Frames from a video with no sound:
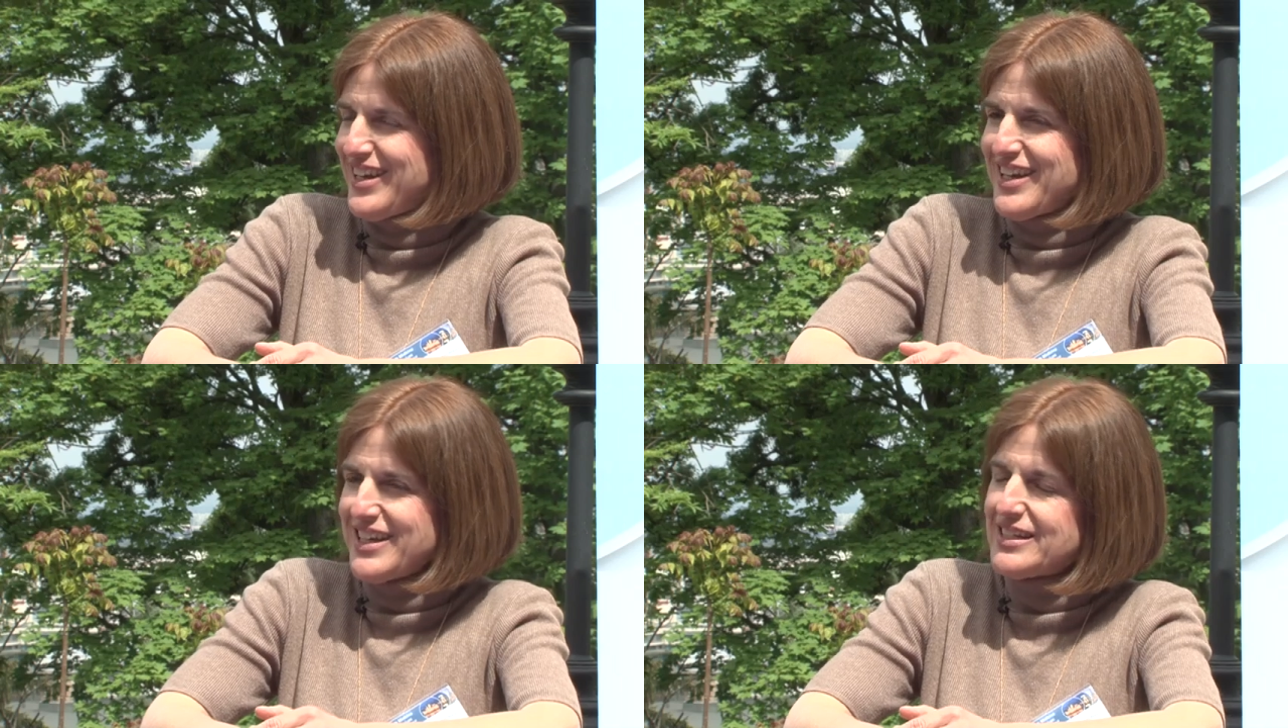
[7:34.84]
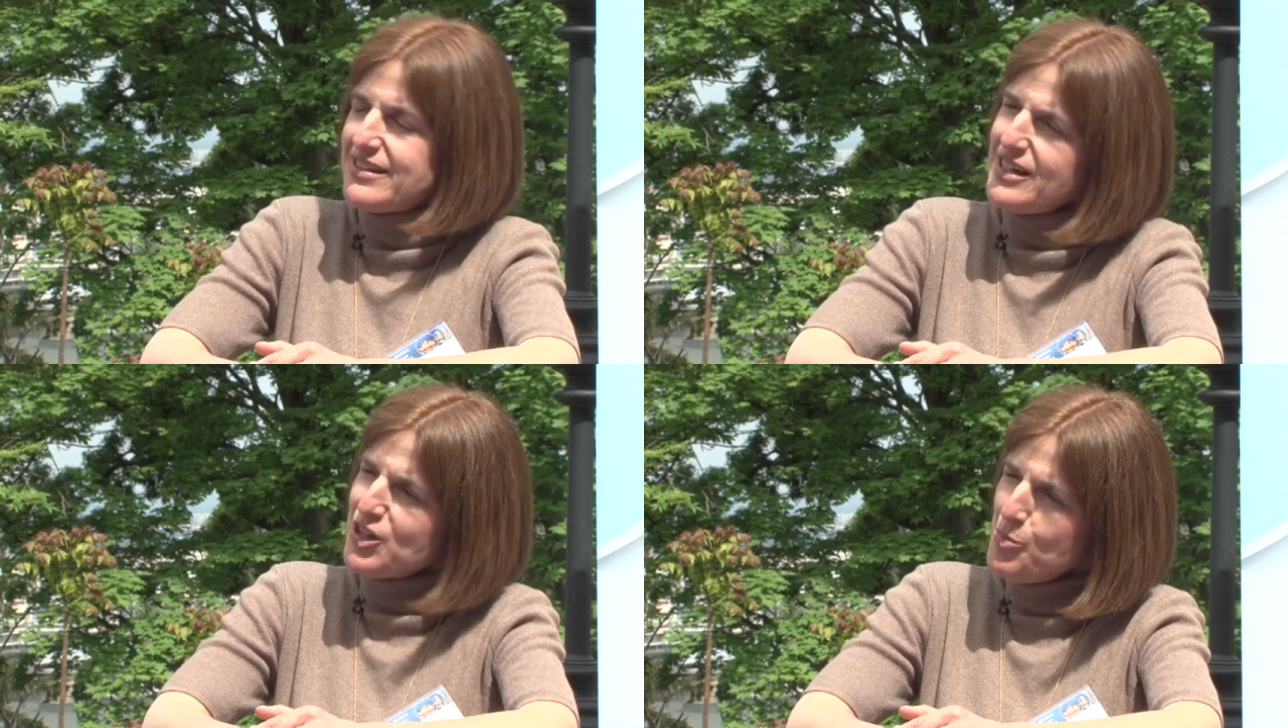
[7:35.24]
And
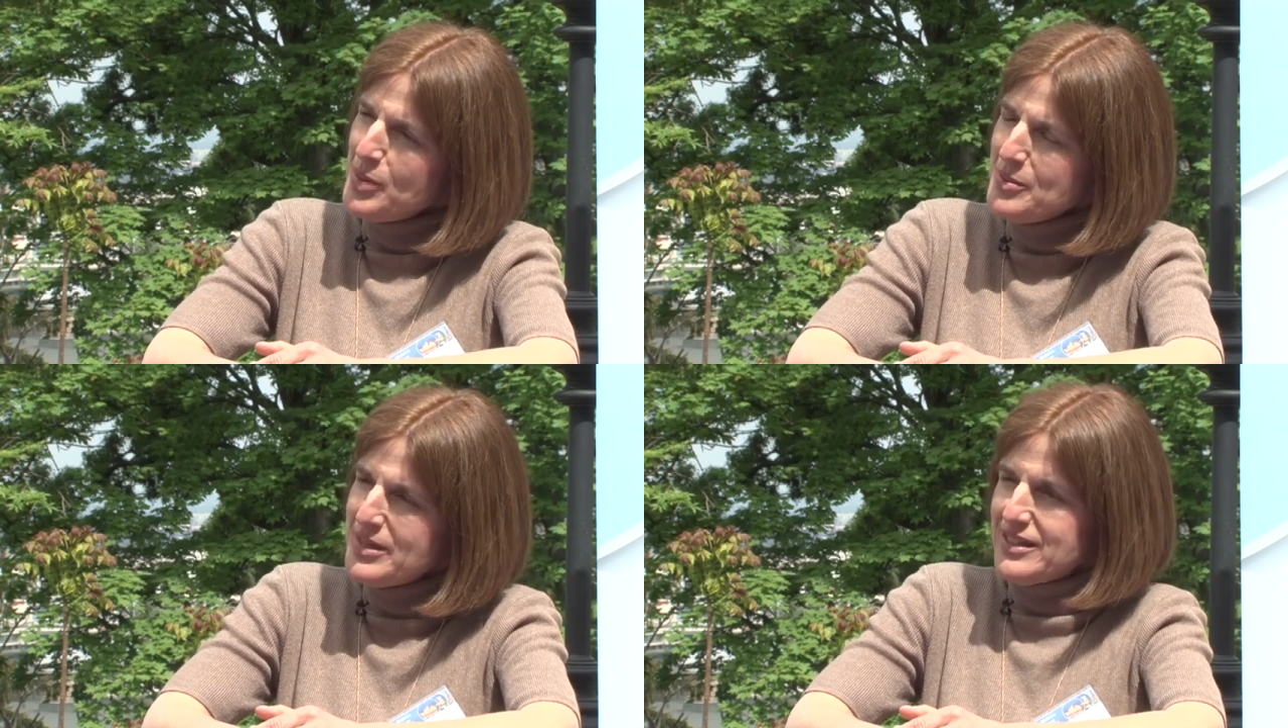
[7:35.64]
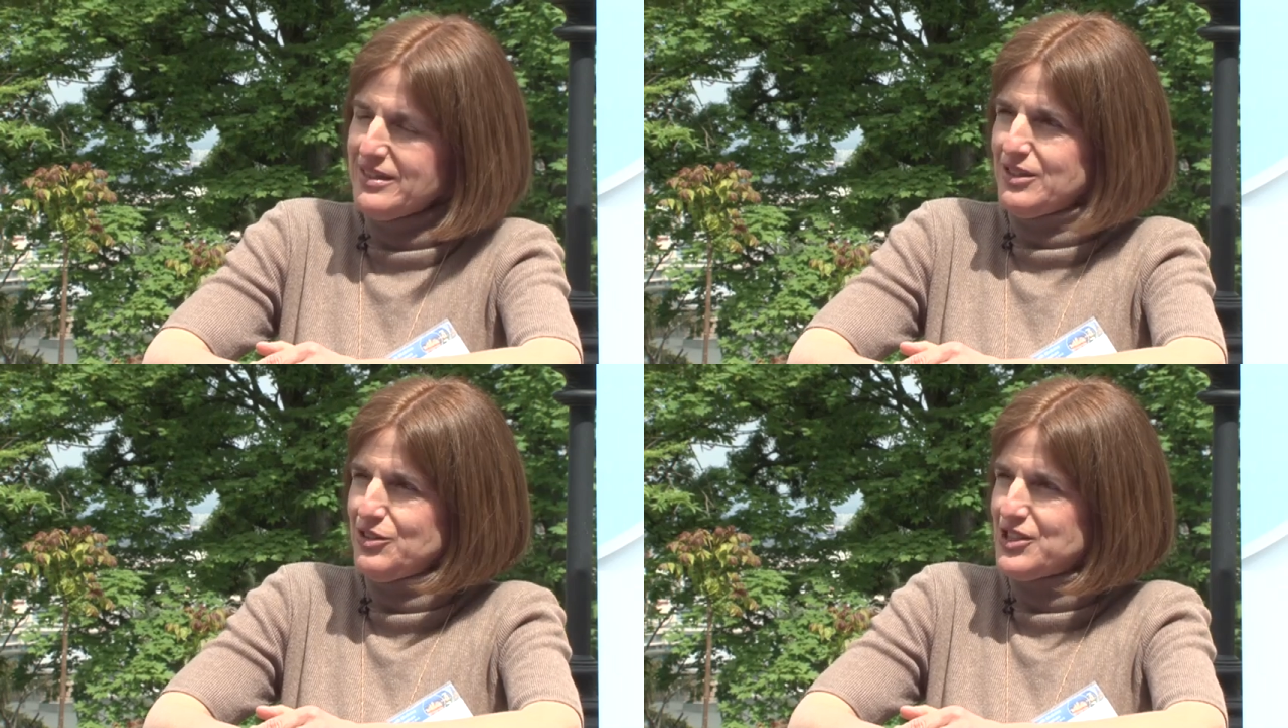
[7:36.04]
they're
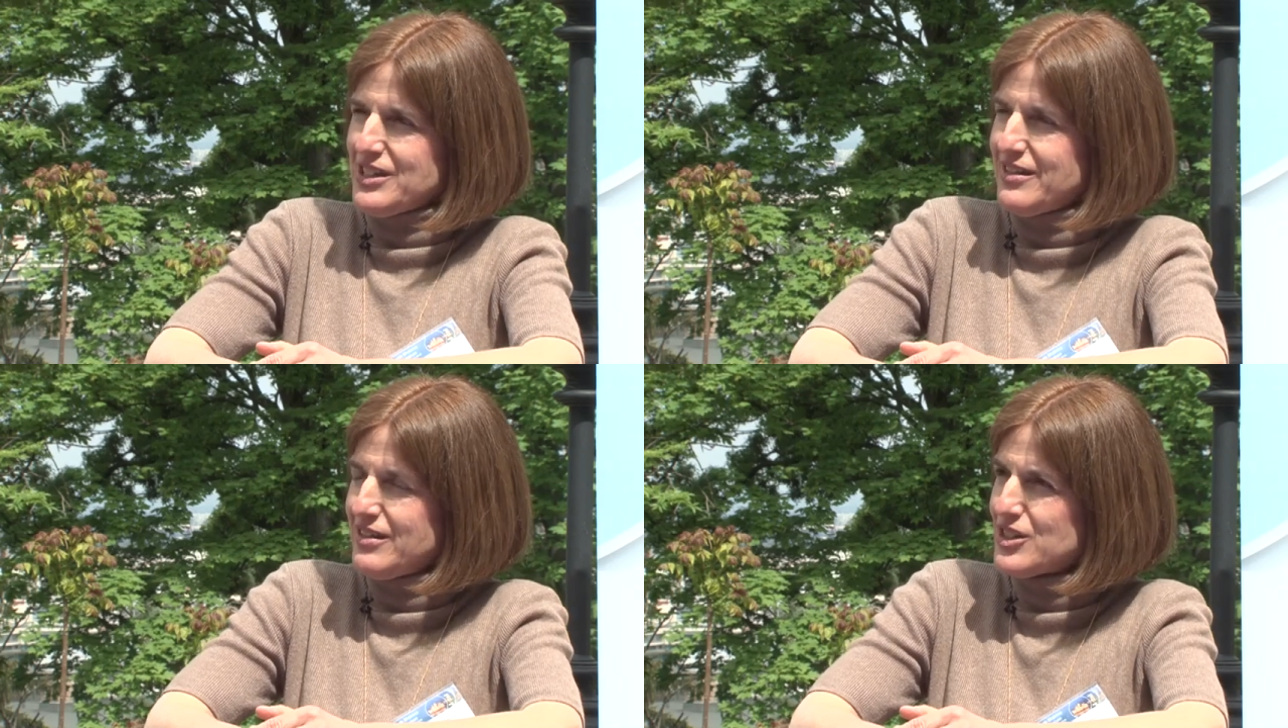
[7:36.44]
complementary to each other.